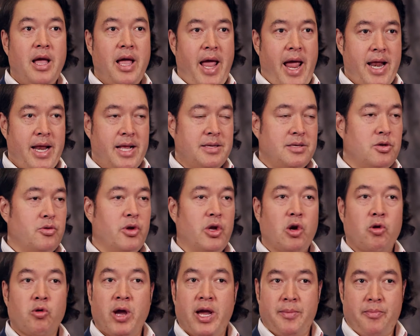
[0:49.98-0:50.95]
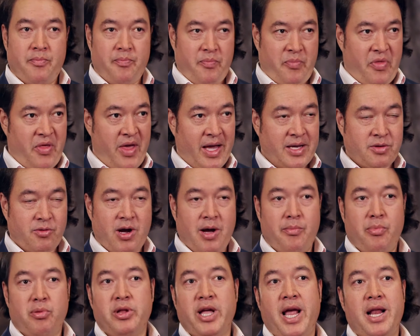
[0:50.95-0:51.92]
And it's doing great things
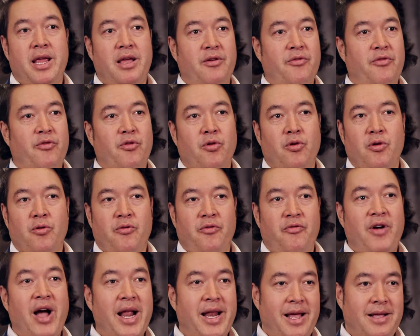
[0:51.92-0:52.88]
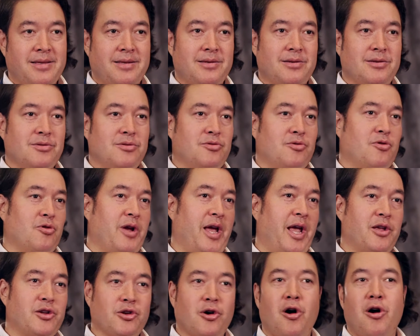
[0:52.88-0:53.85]
around planning for finances or
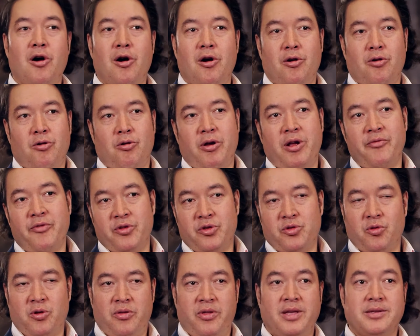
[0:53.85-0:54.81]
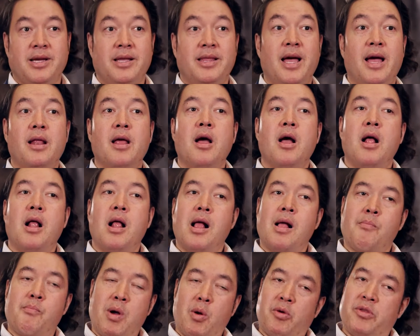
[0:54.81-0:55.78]
HR or inventory, things like that.
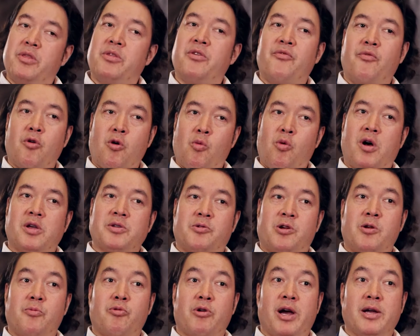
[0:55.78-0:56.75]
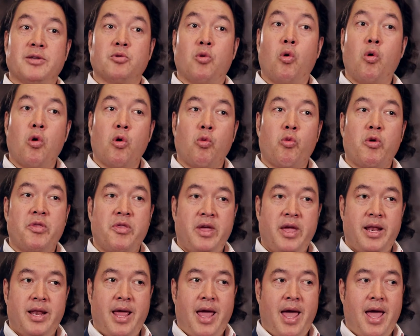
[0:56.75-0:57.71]
But within the four walls of your enterprise or
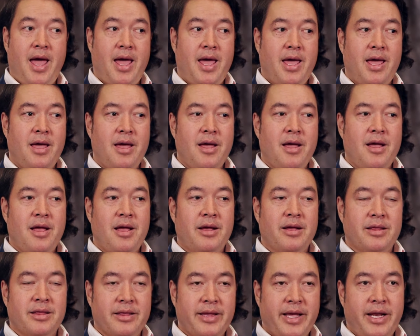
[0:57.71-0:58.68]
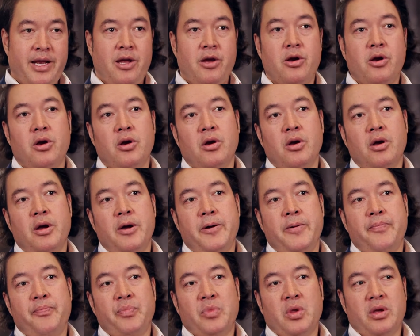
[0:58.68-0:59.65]
within a linear,
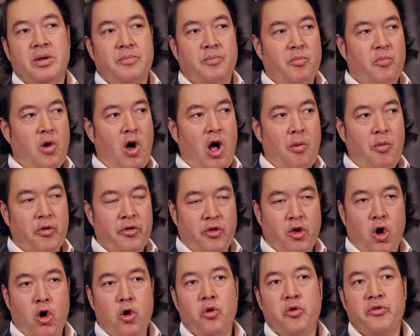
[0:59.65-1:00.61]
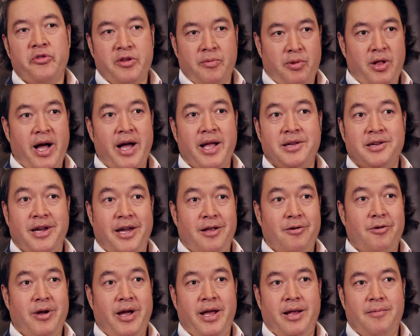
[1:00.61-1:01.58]
almost owned supply
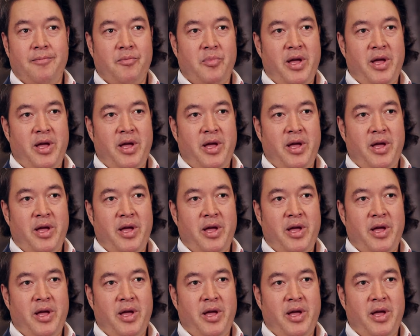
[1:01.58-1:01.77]
chain, right?